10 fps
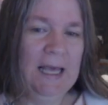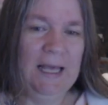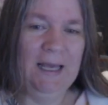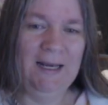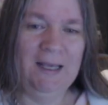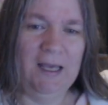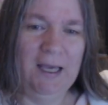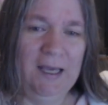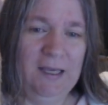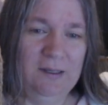
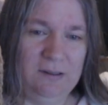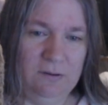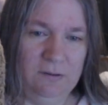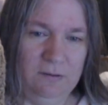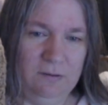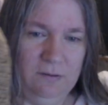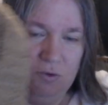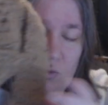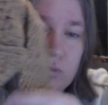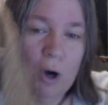88
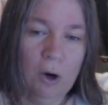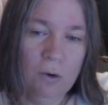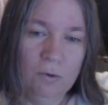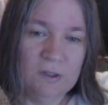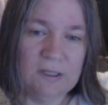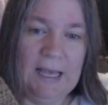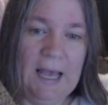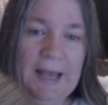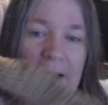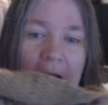rows,
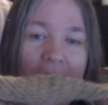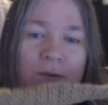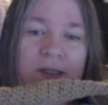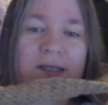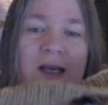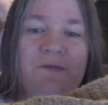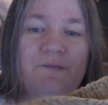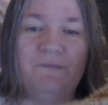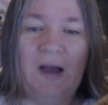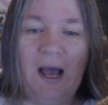and I was like
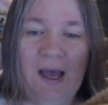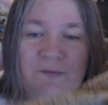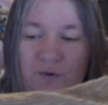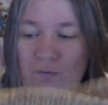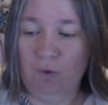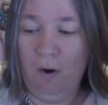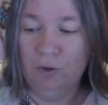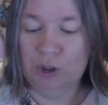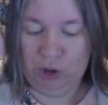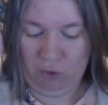5 rows
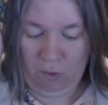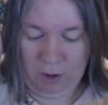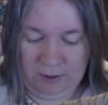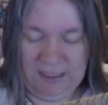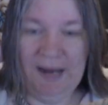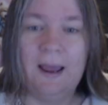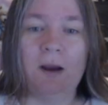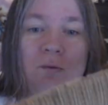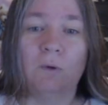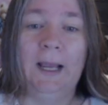short, and
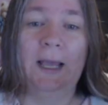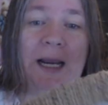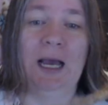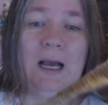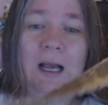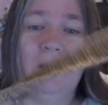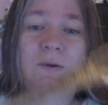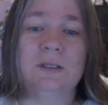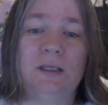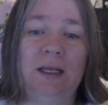I
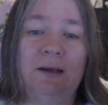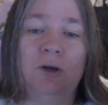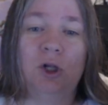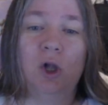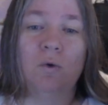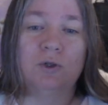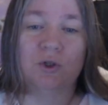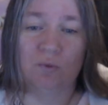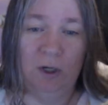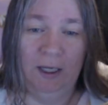was getting close to
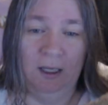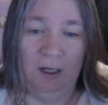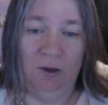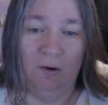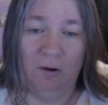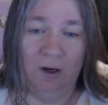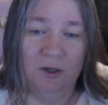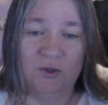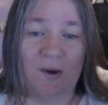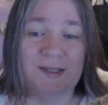running out of yarn,
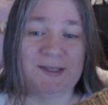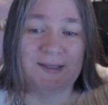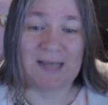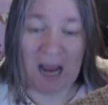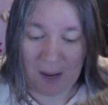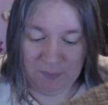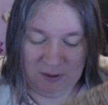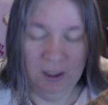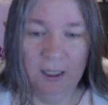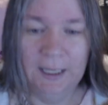so I stopped.
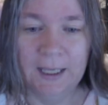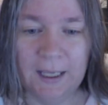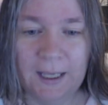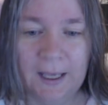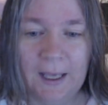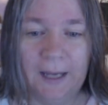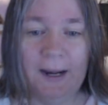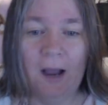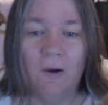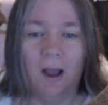And
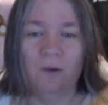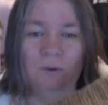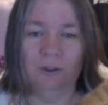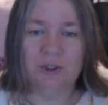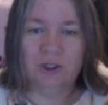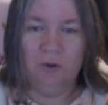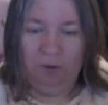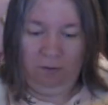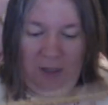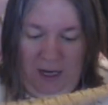now I will show
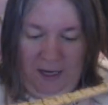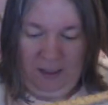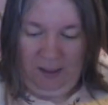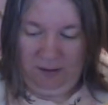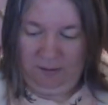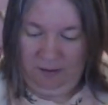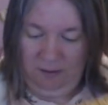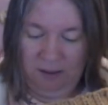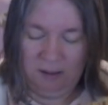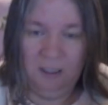you guys, there
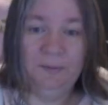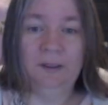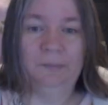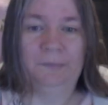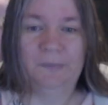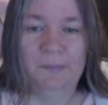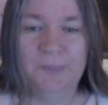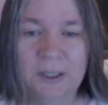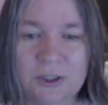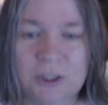is going to be a
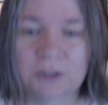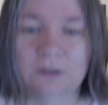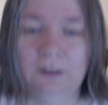picture